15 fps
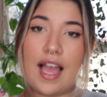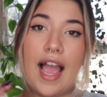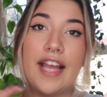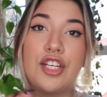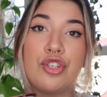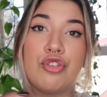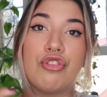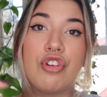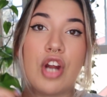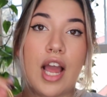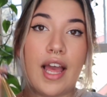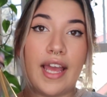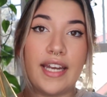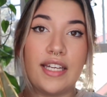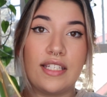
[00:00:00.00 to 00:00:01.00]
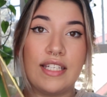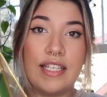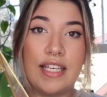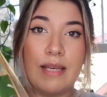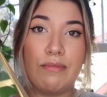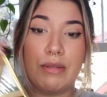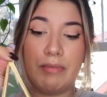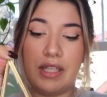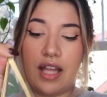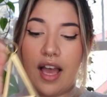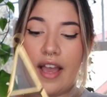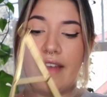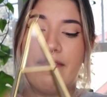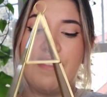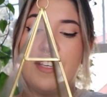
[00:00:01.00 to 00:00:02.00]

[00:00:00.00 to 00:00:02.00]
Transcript: I tried to keep them alive.